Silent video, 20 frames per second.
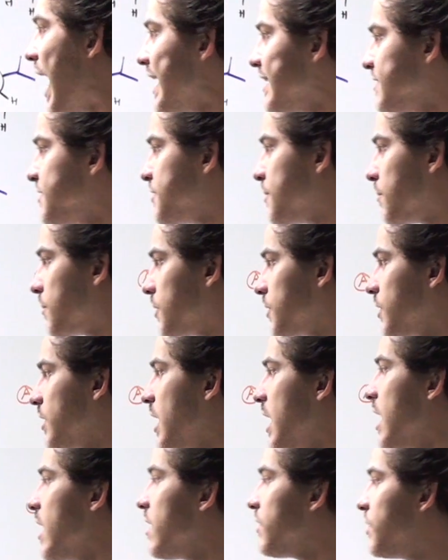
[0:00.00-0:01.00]
isomer,
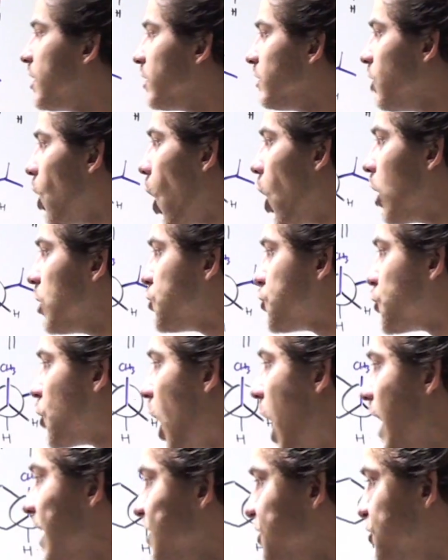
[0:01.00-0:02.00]
the larger
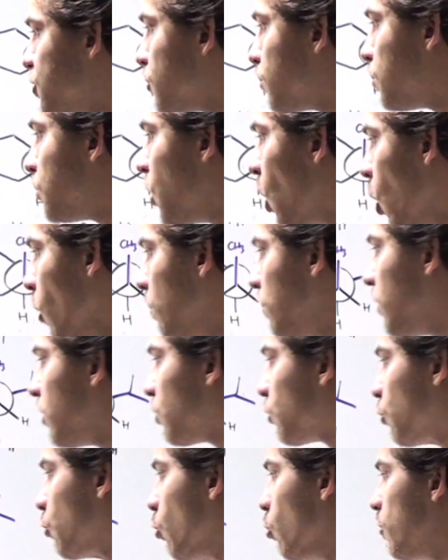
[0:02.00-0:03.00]

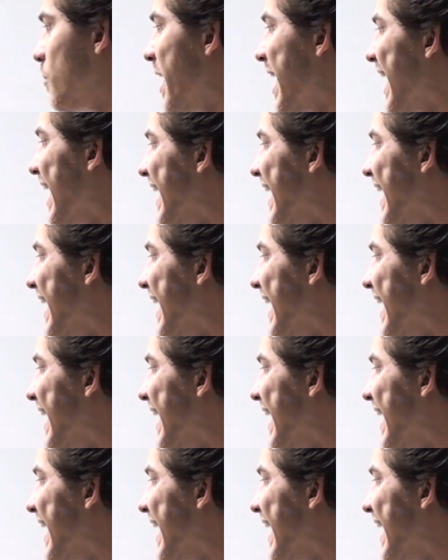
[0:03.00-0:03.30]
isopropyl group